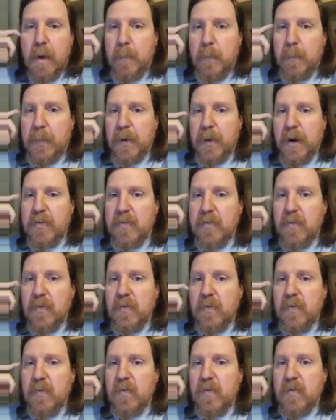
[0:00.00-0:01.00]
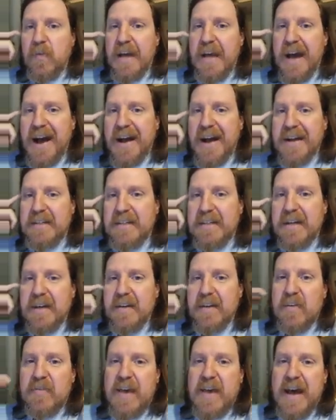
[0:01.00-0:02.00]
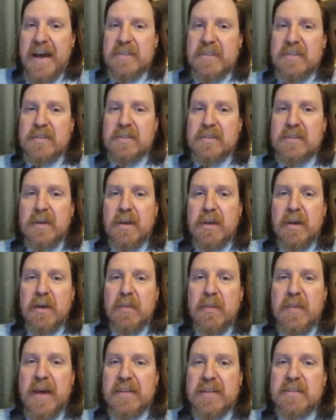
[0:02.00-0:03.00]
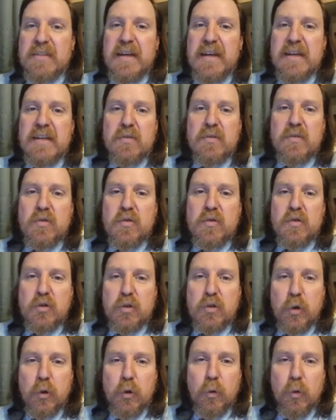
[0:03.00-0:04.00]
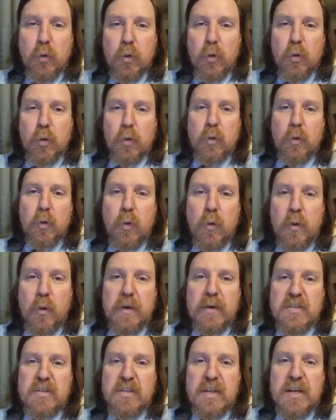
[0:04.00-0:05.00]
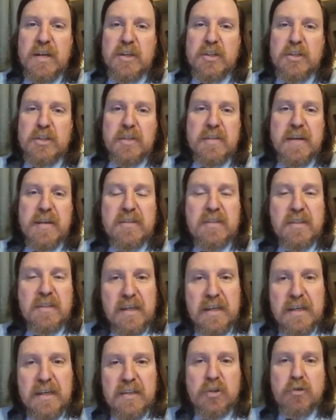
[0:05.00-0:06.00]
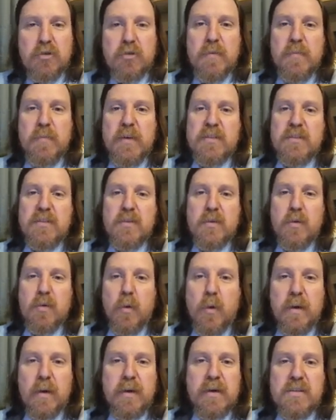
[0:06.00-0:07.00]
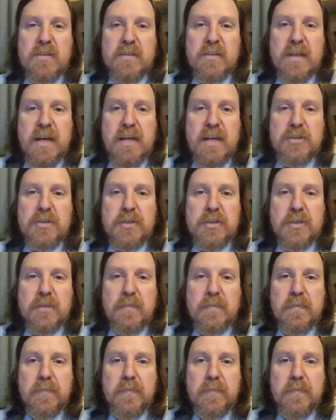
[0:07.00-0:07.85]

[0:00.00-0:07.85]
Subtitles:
But the idea that that's a tool organization, that's an instrument organization.